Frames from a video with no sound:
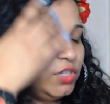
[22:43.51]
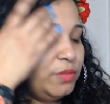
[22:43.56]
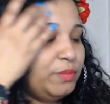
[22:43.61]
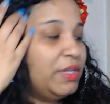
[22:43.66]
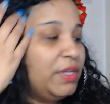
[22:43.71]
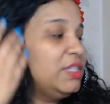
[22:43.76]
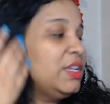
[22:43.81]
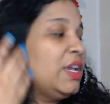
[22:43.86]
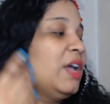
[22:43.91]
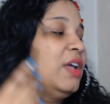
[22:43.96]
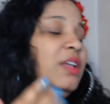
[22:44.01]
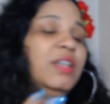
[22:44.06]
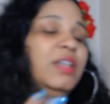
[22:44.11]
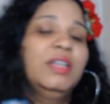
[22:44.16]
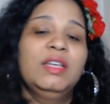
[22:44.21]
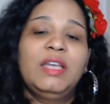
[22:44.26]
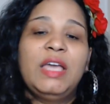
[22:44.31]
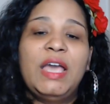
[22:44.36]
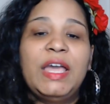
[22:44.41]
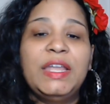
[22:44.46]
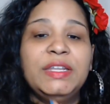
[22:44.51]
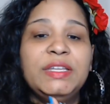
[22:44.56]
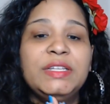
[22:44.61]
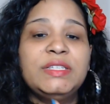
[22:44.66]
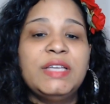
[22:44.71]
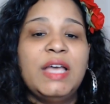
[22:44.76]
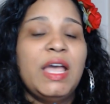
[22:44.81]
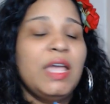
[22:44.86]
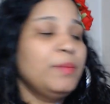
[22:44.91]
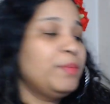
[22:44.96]
But yeah, any
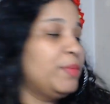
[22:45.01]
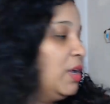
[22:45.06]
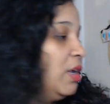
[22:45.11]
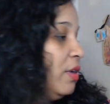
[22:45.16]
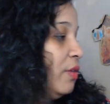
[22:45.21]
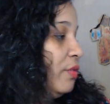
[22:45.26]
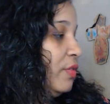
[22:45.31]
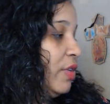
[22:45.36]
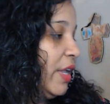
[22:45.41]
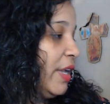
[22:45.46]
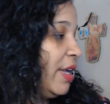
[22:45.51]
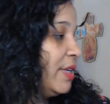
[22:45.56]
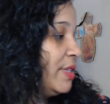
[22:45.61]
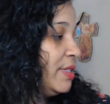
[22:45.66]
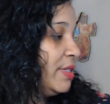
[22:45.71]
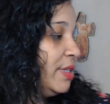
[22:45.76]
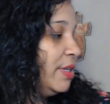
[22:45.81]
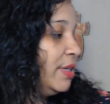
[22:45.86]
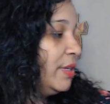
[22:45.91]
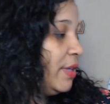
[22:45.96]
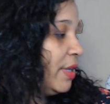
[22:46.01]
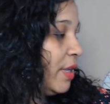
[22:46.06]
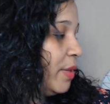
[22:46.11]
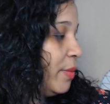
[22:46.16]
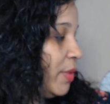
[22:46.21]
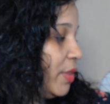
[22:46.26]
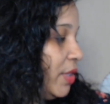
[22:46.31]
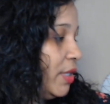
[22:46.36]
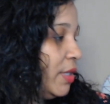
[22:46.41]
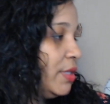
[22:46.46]
type of, like I said,
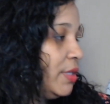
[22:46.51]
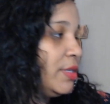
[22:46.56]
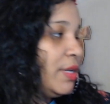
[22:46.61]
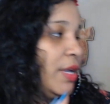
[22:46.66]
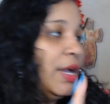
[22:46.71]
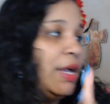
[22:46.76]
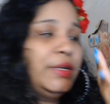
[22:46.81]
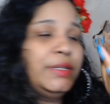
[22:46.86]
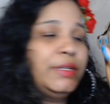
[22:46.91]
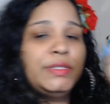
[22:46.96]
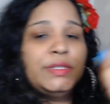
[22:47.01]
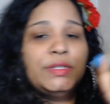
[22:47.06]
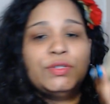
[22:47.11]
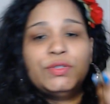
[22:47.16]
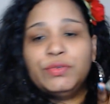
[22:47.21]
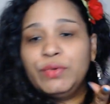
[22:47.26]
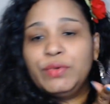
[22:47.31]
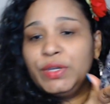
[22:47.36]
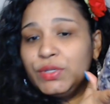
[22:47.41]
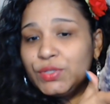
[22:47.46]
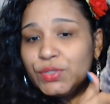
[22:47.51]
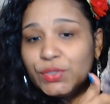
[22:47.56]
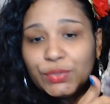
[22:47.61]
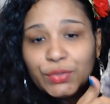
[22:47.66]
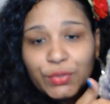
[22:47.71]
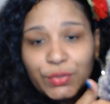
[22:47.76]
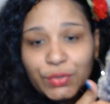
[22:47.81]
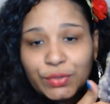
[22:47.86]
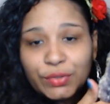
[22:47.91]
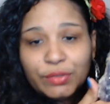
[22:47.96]
amethyst kind of situation,
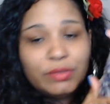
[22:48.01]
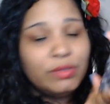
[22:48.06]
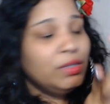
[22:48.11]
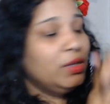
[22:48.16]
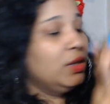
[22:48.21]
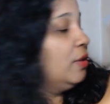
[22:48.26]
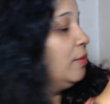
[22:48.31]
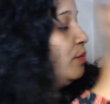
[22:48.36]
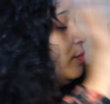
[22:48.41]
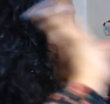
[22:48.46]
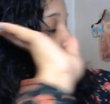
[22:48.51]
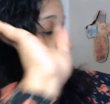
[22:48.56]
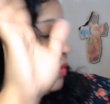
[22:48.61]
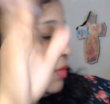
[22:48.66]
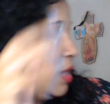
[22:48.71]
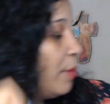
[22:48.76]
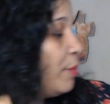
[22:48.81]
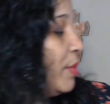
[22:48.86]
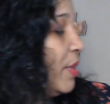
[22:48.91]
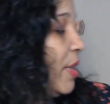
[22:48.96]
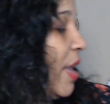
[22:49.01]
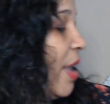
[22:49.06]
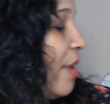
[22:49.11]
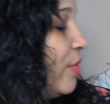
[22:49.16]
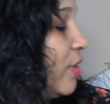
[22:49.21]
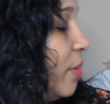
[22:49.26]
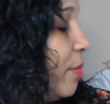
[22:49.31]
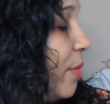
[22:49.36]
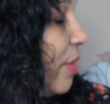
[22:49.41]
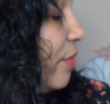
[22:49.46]
girl, I'm gonna have
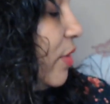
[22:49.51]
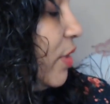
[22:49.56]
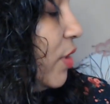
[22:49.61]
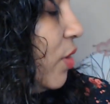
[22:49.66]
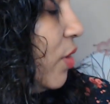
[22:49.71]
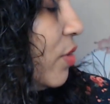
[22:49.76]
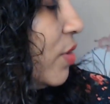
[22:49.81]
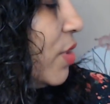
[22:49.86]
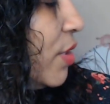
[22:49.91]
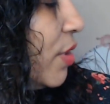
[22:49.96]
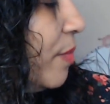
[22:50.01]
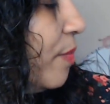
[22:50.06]
it on my reading altar.